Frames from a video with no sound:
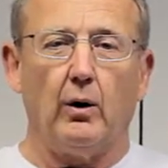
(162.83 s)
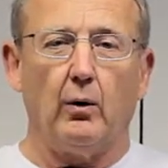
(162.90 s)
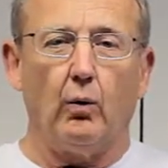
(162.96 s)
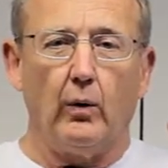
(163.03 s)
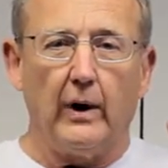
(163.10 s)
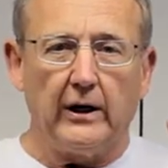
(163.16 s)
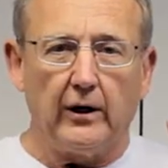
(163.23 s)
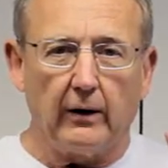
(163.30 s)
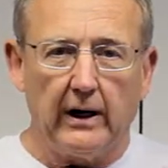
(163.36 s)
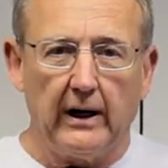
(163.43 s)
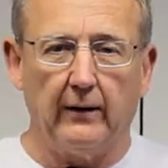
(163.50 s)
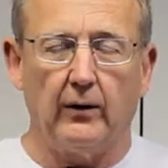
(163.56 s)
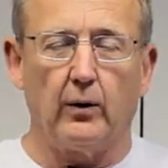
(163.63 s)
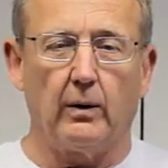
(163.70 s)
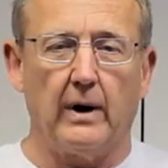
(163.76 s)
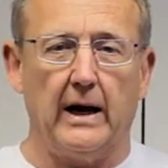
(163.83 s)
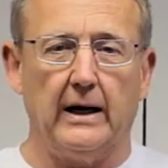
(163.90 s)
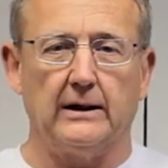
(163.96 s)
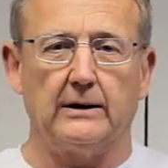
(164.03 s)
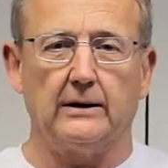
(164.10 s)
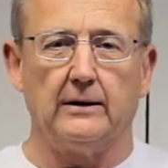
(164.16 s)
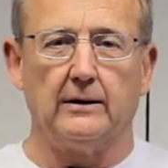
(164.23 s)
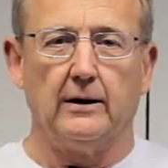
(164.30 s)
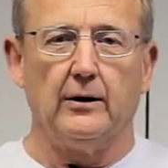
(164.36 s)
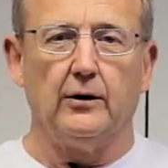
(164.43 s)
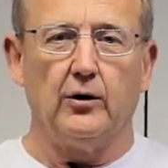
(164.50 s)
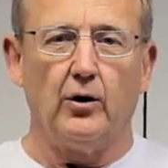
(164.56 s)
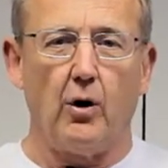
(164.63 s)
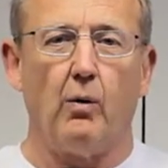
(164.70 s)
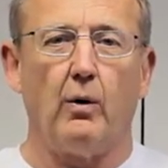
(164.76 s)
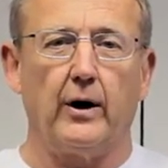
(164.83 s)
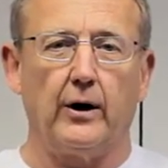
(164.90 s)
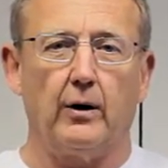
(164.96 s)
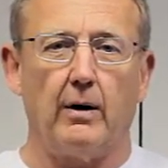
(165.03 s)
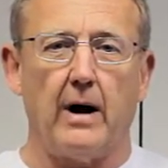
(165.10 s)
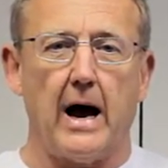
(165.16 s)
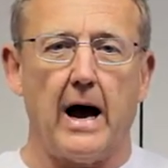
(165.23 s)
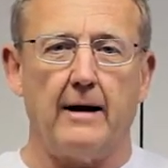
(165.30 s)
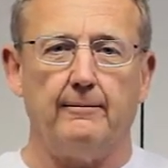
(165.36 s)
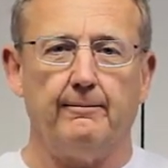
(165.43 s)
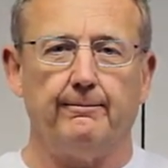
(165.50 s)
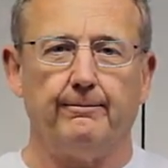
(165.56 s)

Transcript: when you're in the race, know where you're at.